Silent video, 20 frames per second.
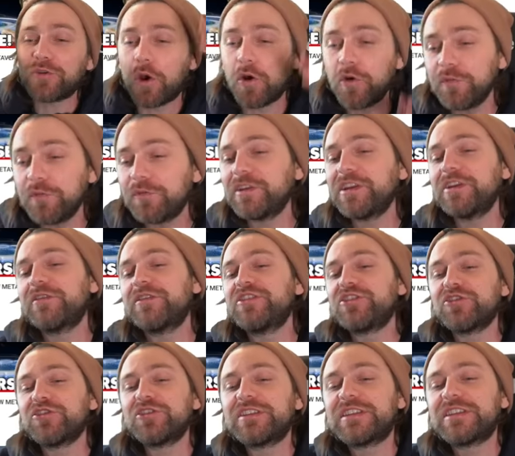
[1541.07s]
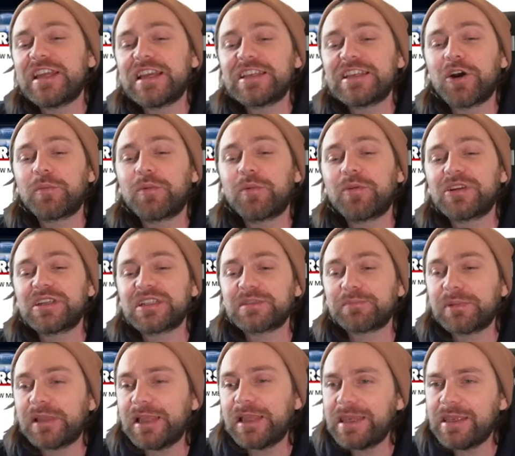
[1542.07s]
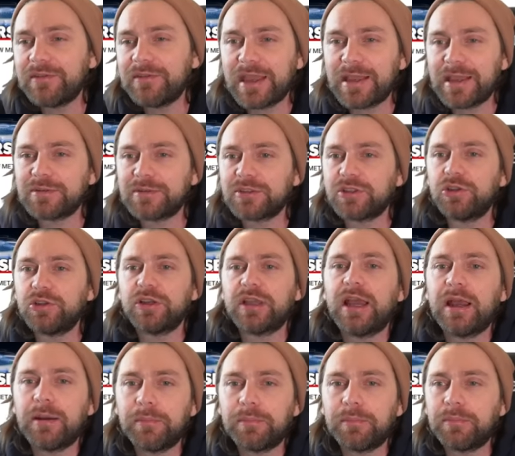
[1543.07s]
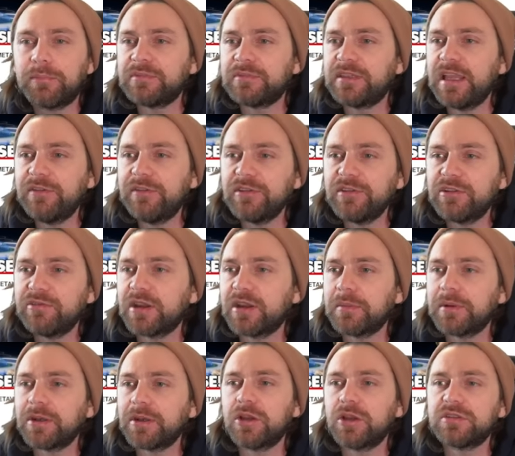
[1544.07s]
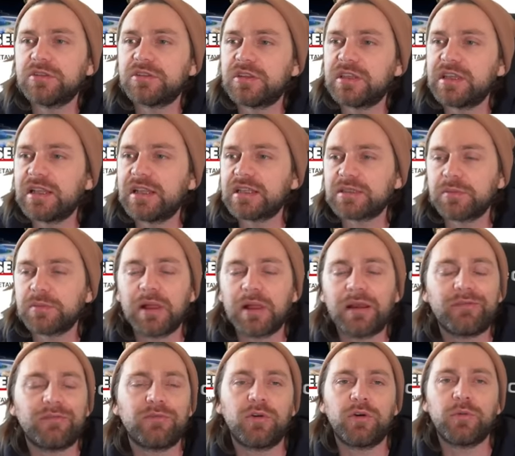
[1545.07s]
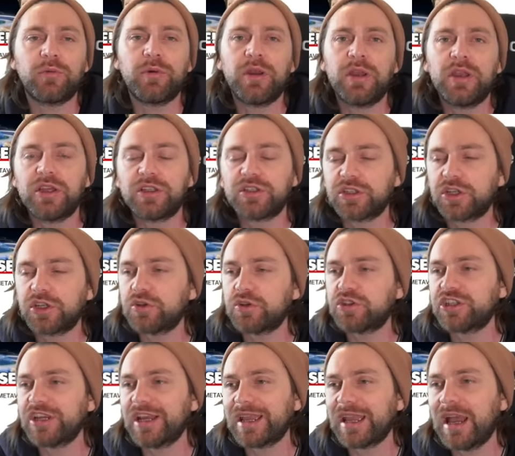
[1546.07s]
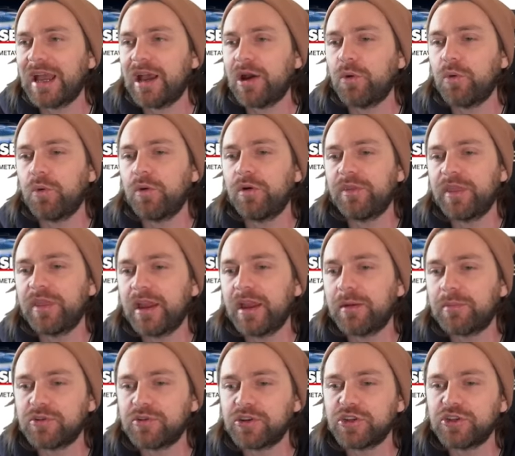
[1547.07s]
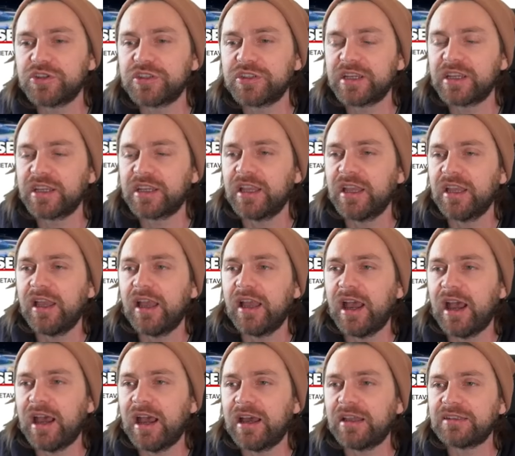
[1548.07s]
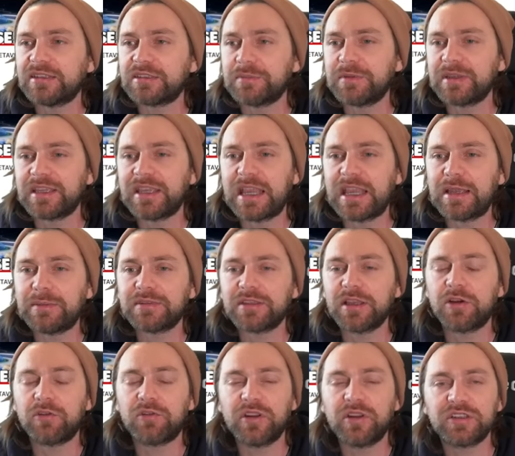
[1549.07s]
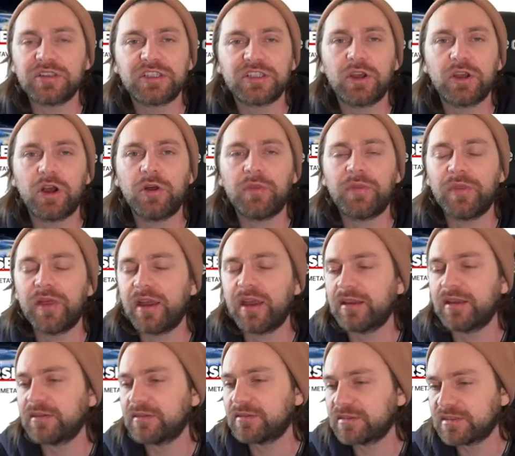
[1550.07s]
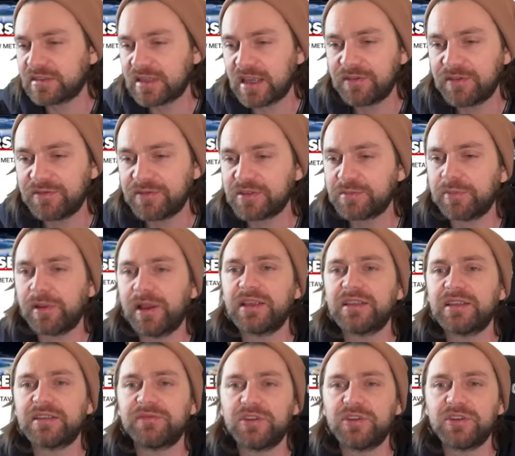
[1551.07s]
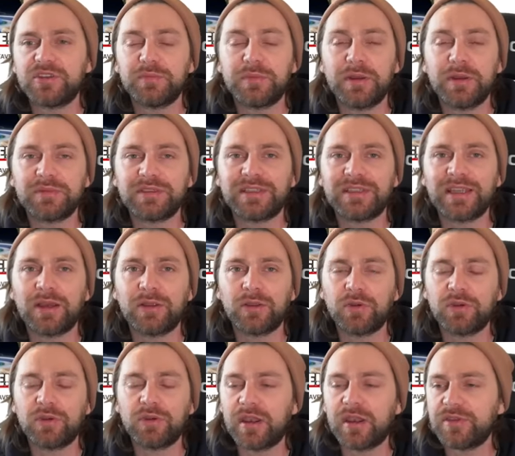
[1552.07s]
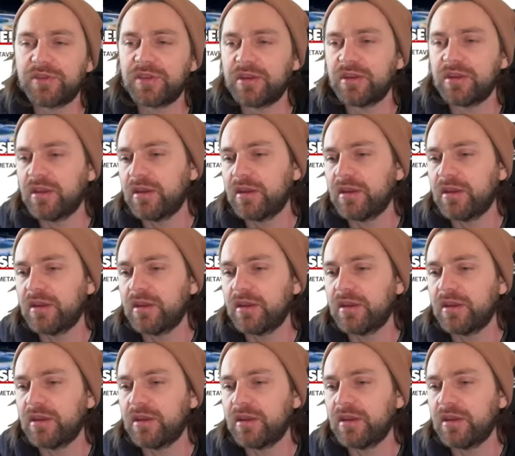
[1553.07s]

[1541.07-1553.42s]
Hopefully you've enjoyed today's hot projects. Plenty of games to look at. I definitely recommend going to the Elixir platform to go check out what they are producing and some of the games that are listed on there. Safest place for you to be able to download anything.